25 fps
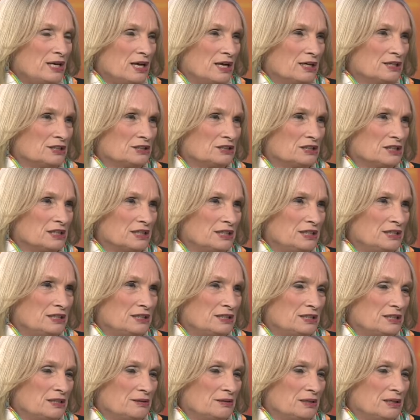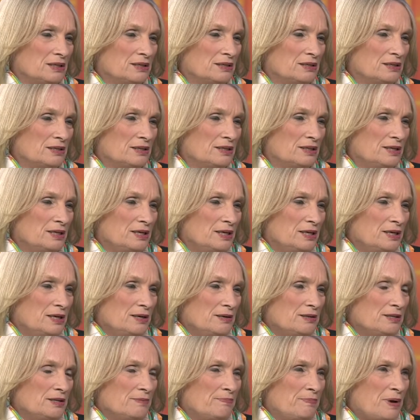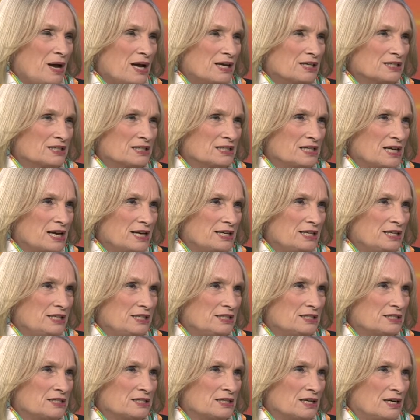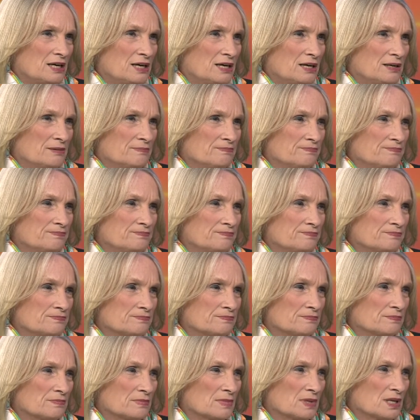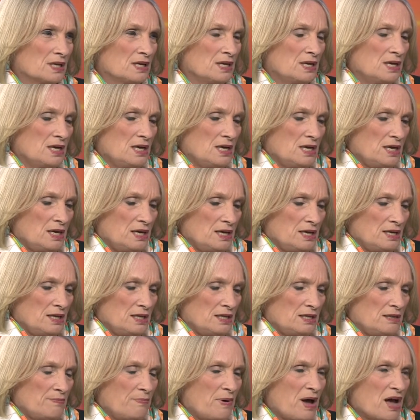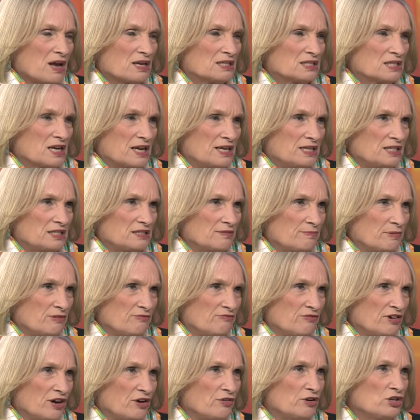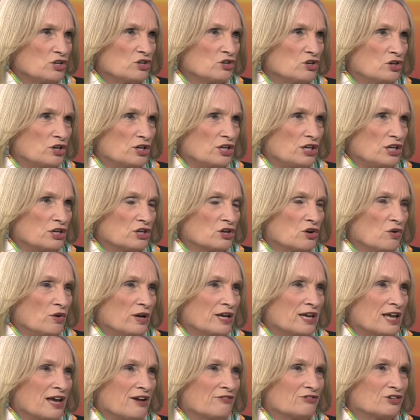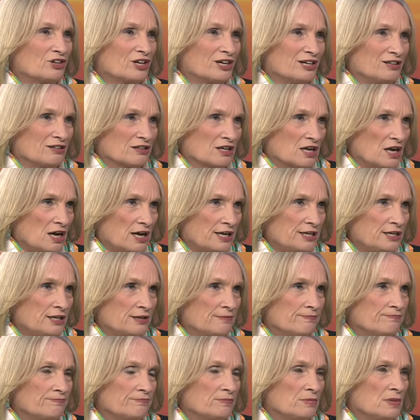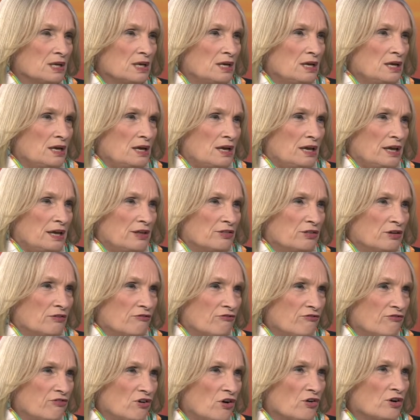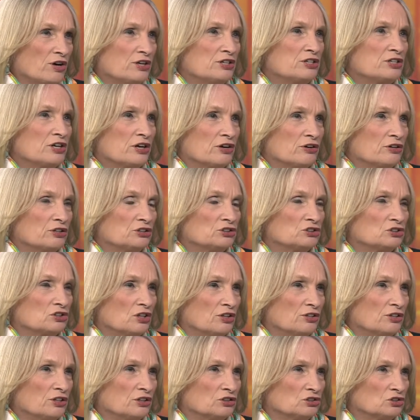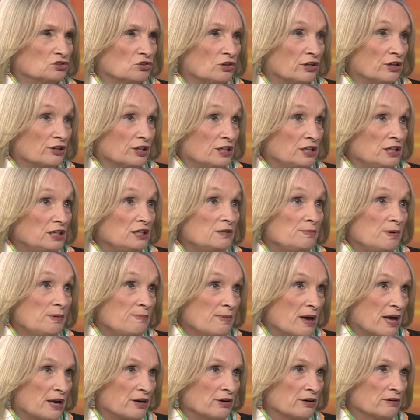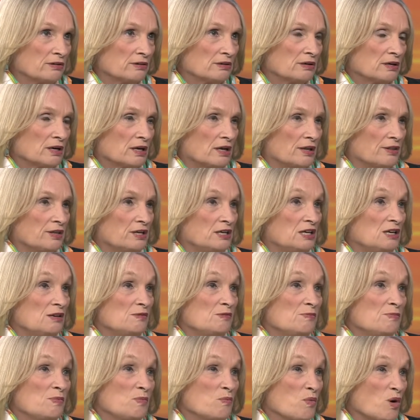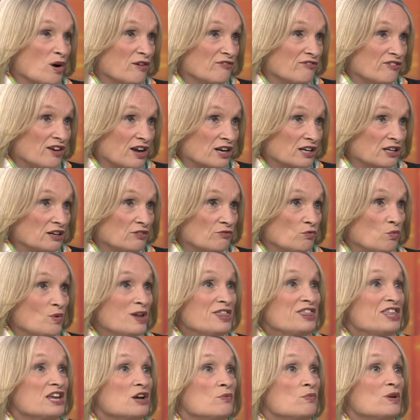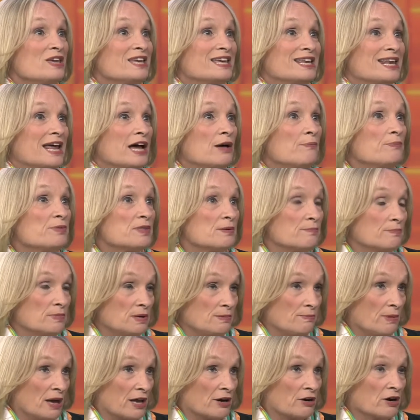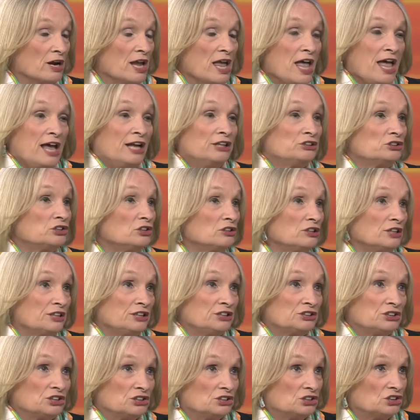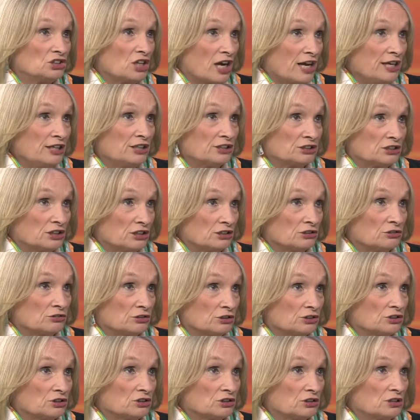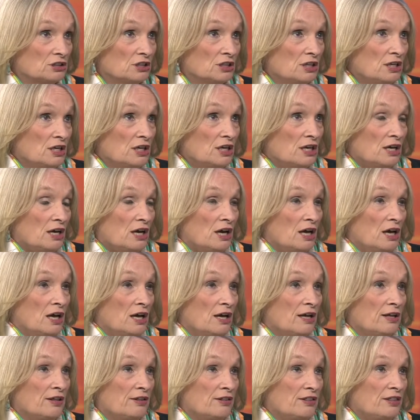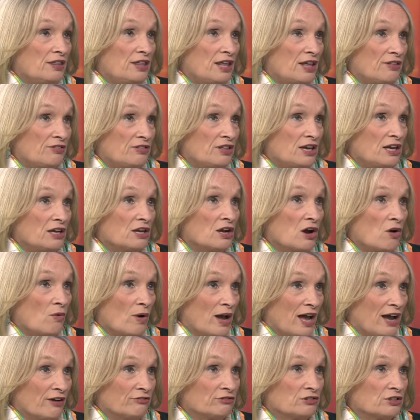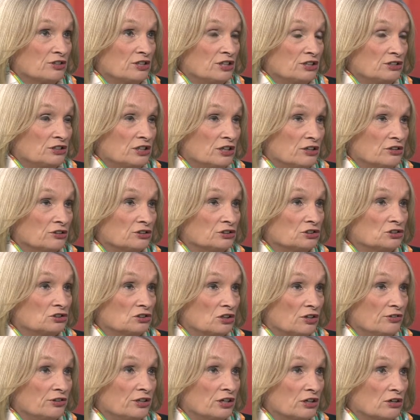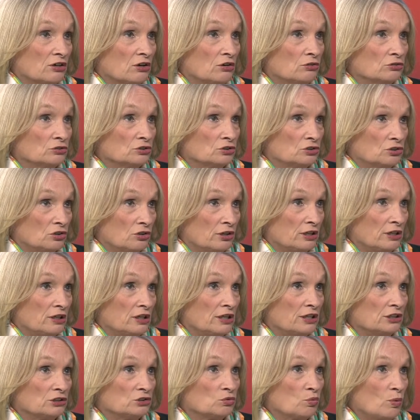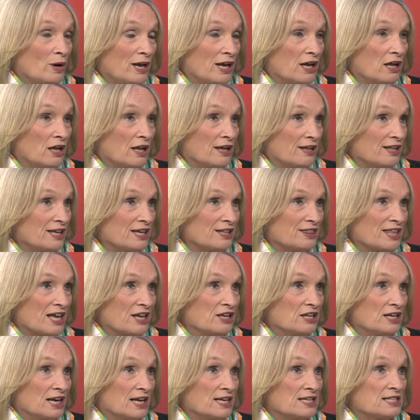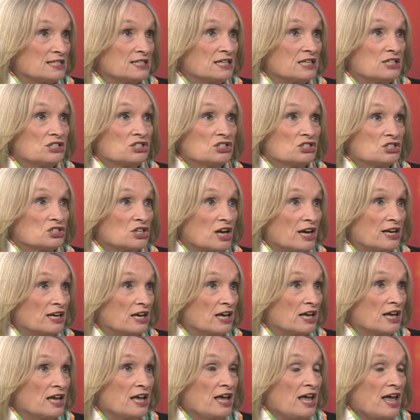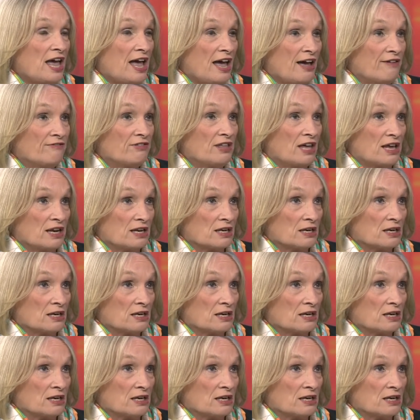honestly, the Pakistanis have been very good at going after al-Qaeda and the foreign terrorists on their soil. They need to be better. They need to be more effective. We think we could help them be better. And certainly it's in China's interest that they go after the terrorists on their own soil as well. I think that United States and China have that in